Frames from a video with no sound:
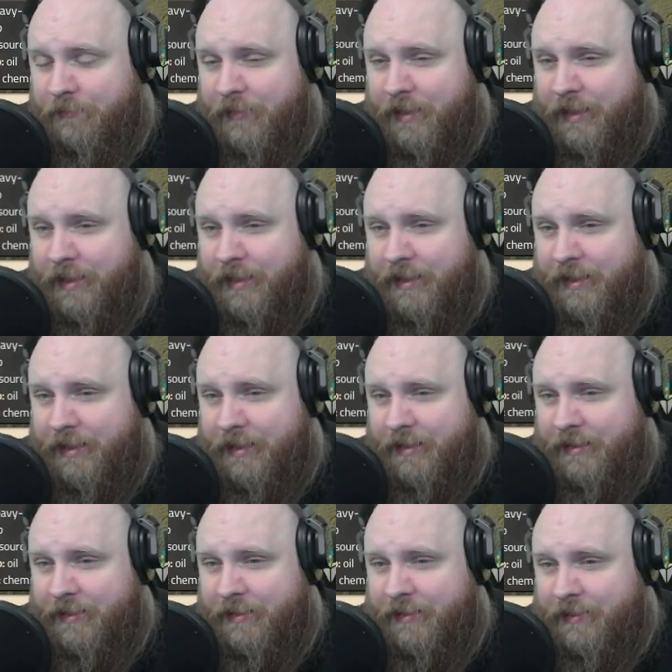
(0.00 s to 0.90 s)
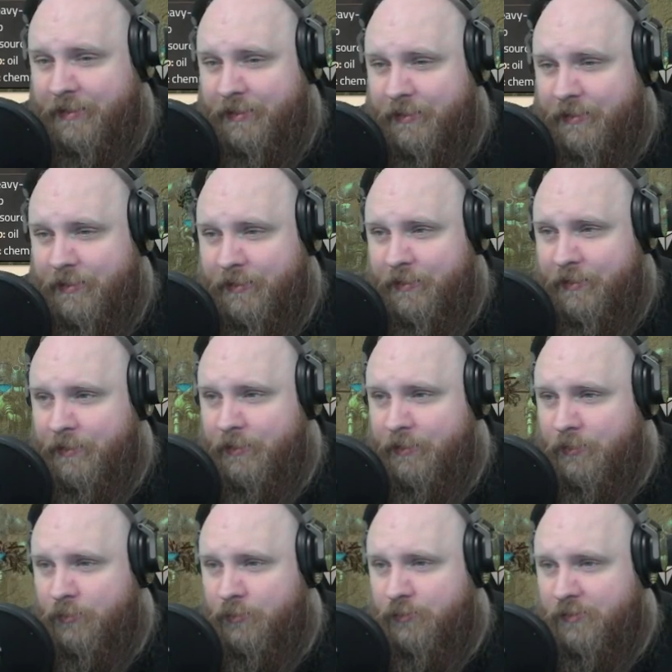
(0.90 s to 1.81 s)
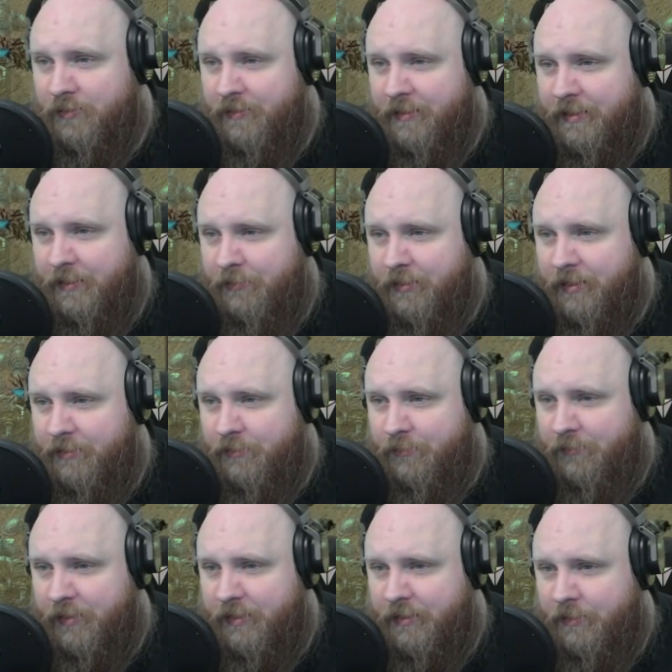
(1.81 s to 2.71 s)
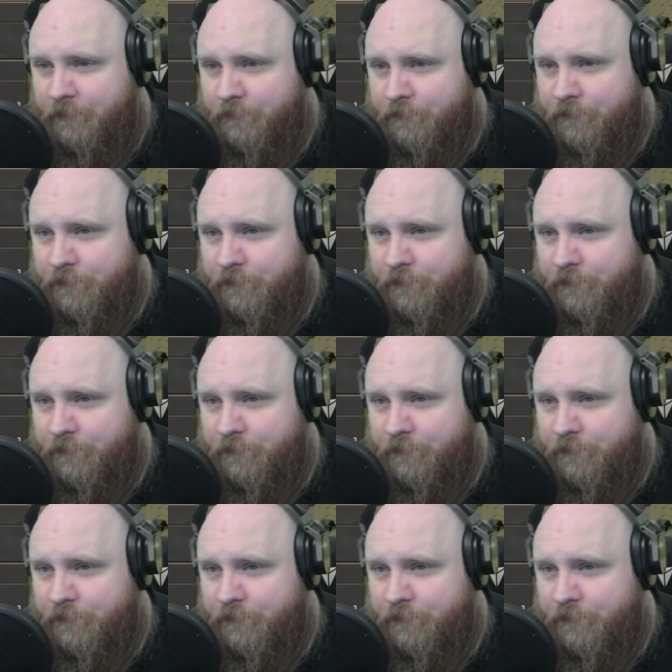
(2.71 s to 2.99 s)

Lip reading: make... Oh, did I calculate it correctly?